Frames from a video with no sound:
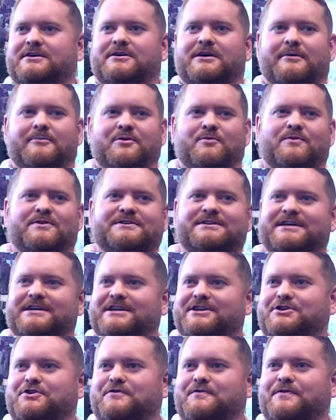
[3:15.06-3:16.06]
I mean, what's he going
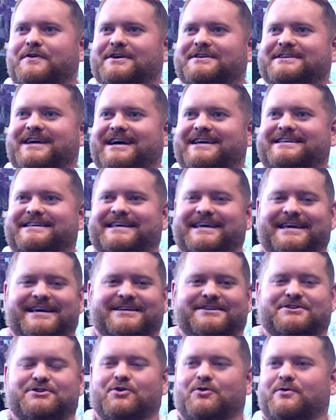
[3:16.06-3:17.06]
to do for us, guys? He
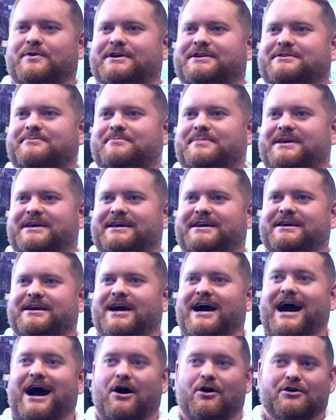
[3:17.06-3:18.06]
is going to be
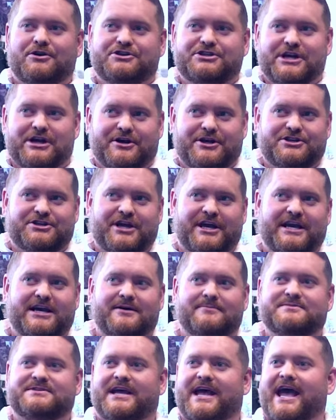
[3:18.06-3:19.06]
our Jerry
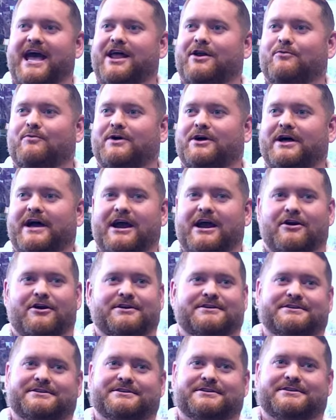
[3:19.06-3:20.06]
Jacobs and Will
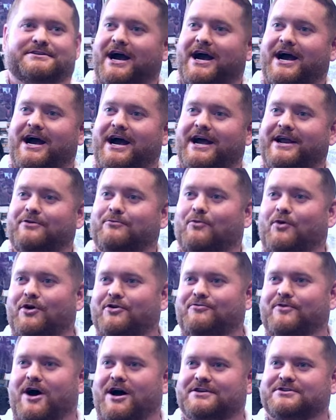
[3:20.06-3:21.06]
Harris combined one
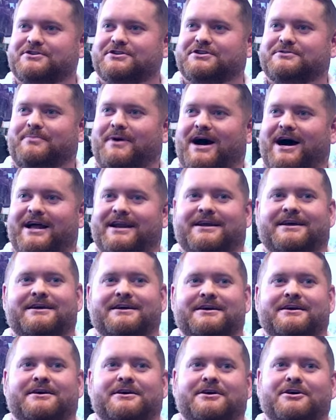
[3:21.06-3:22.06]
roster yes. spot,
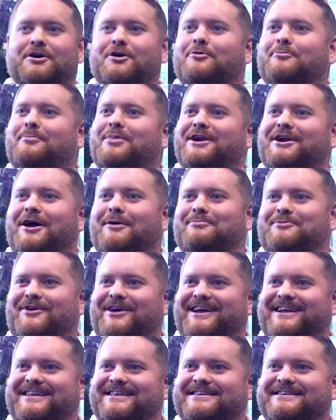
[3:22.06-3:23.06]
but an
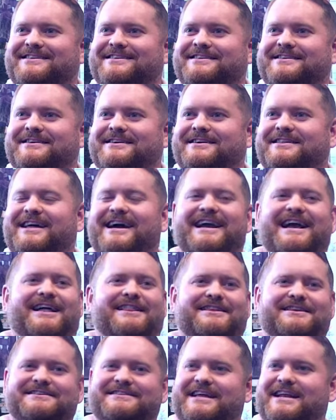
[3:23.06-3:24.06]
upgrade. Yes. Like,
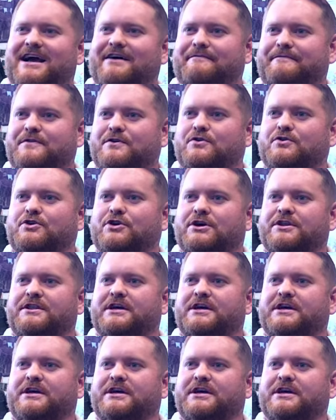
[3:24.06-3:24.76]
does that not feel good?